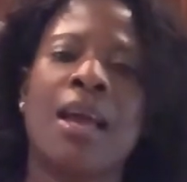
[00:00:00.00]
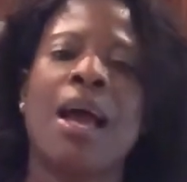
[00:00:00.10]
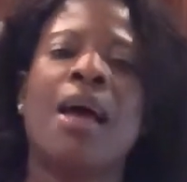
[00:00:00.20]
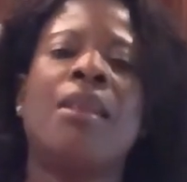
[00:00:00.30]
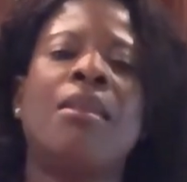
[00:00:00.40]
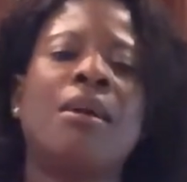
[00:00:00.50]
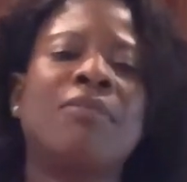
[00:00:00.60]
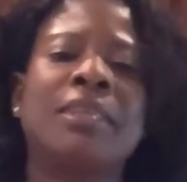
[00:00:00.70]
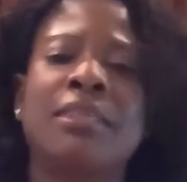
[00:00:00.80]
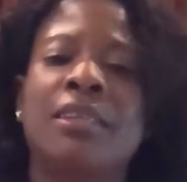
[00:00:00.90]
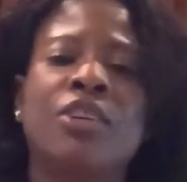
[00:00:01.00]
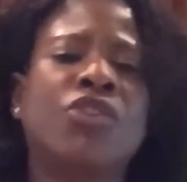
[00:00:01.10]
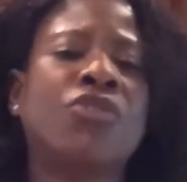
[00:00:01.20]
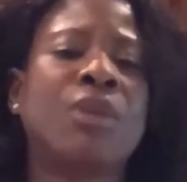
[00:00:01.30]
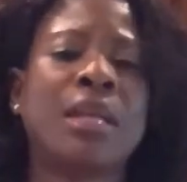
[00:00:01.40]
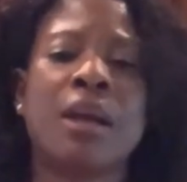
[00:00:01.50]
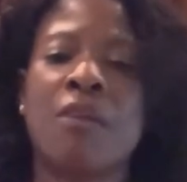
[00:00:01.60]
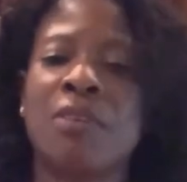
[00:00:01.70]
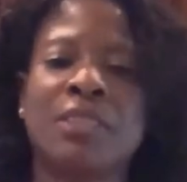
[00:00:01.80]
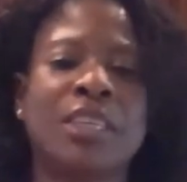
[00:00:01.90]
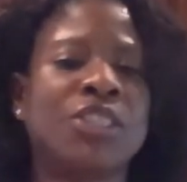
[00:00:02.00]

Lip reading: lovely dinner, great conversation.